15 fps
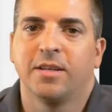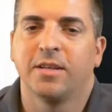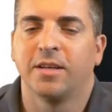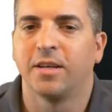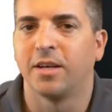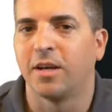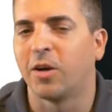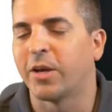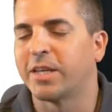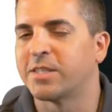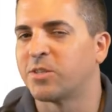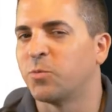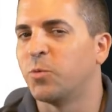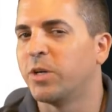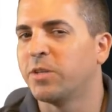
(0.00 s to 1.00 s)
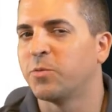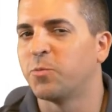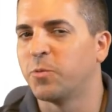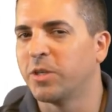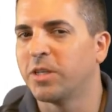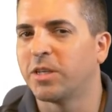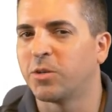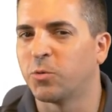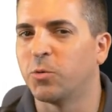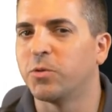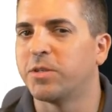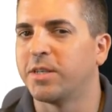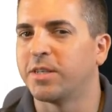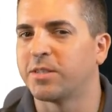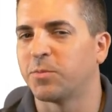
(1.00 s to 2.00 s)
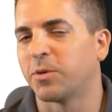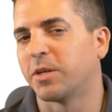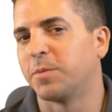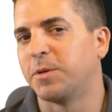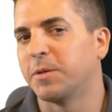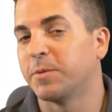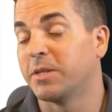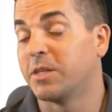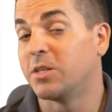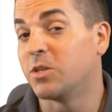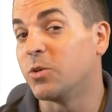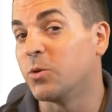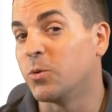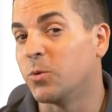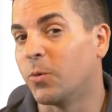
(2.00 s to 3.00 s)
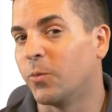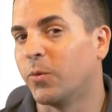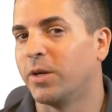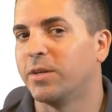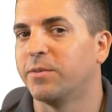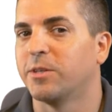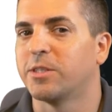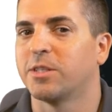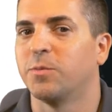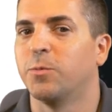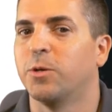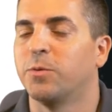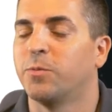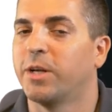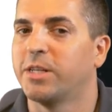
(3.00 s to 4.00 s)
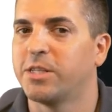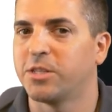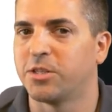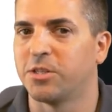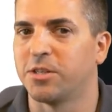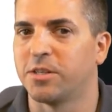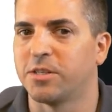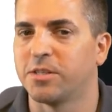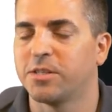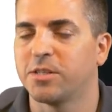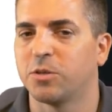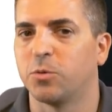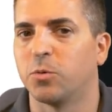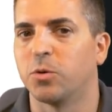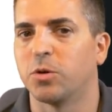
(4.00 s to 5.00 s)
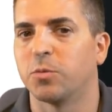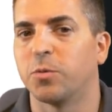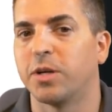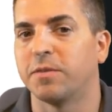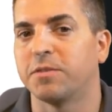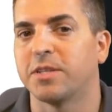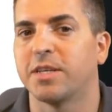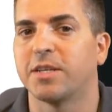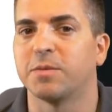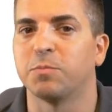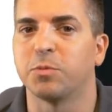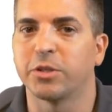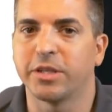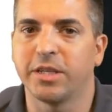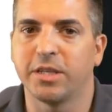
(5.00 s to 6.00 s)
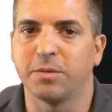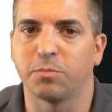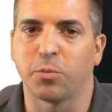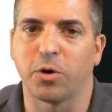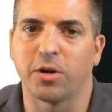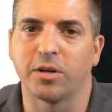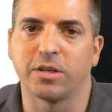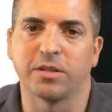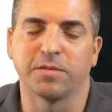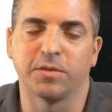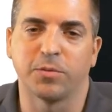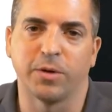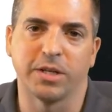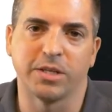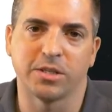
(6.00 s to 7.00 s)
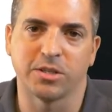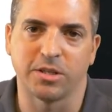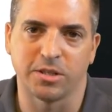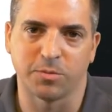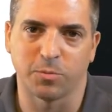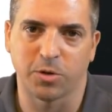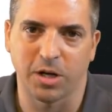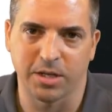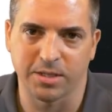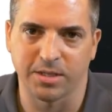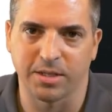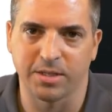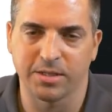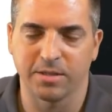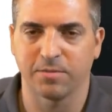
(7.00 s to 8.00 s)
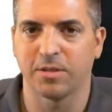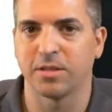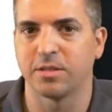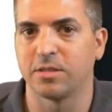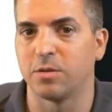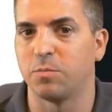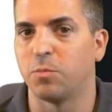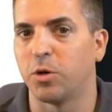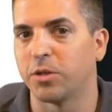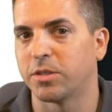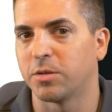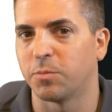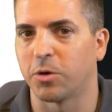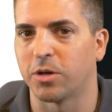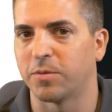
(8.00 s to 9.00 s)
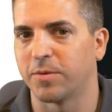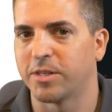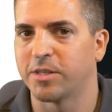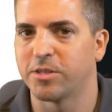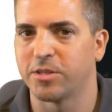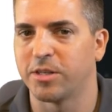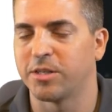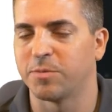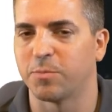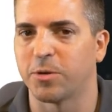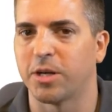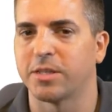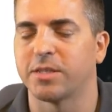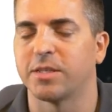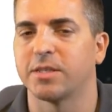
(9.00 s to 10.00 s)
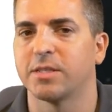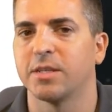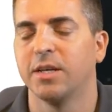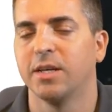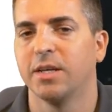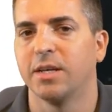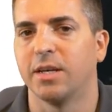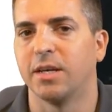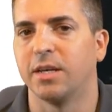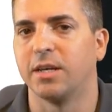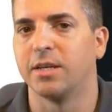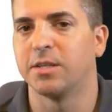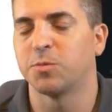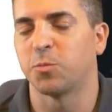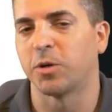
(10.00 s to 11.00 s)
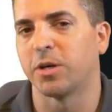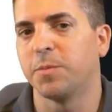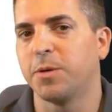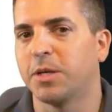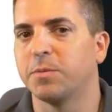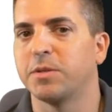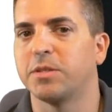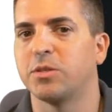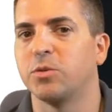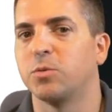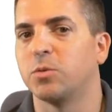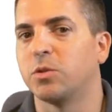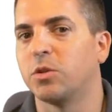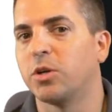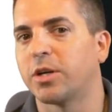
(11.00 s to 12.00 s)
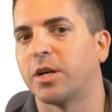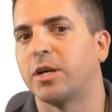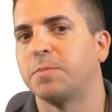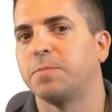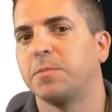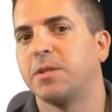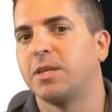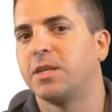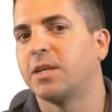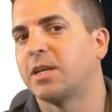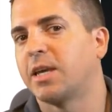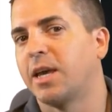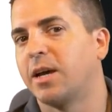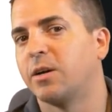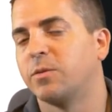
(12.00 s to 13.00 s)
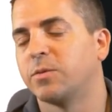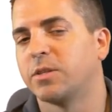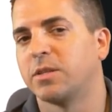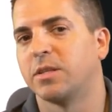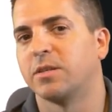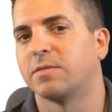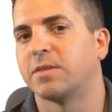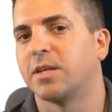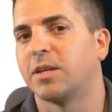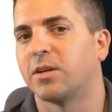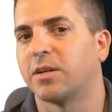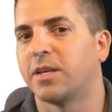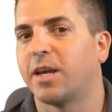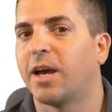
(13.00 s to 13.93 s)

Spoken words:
Okay, so one of the really cool things that we're going to be able to do whenever someone registers or whenever they complete part of the registration process, if this is a multi-part registration process, is we're going to be able to look up the account if they already have